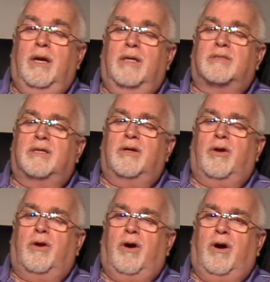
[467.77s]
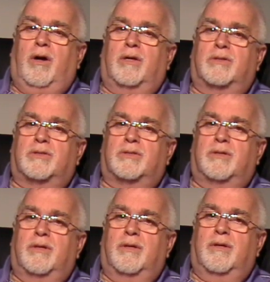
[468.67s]
it's in our hearts
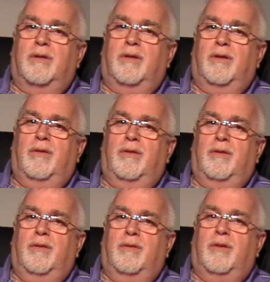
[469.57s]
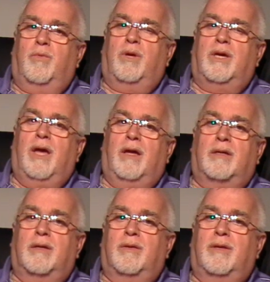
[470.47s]
that we
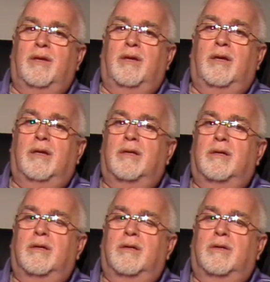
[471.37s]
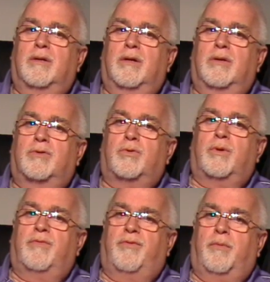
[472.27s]
get the true
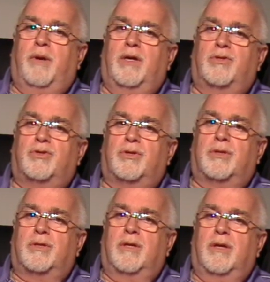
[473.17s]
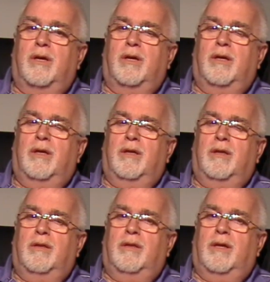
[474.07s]
information,
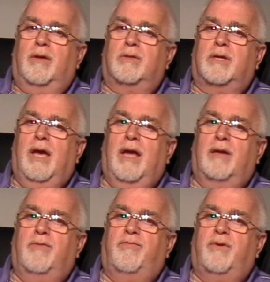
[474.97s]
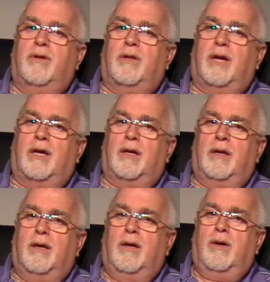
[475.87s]
that uncanny feeling
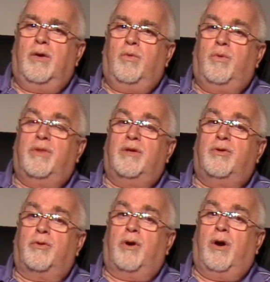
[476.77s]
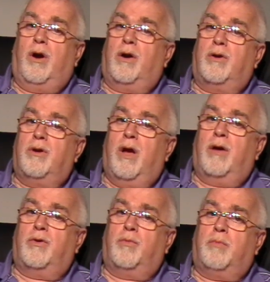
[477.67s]
within your heart,
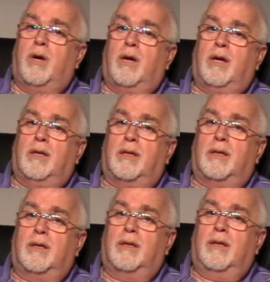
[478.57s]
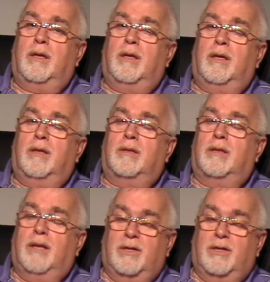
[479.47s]
not your mind, that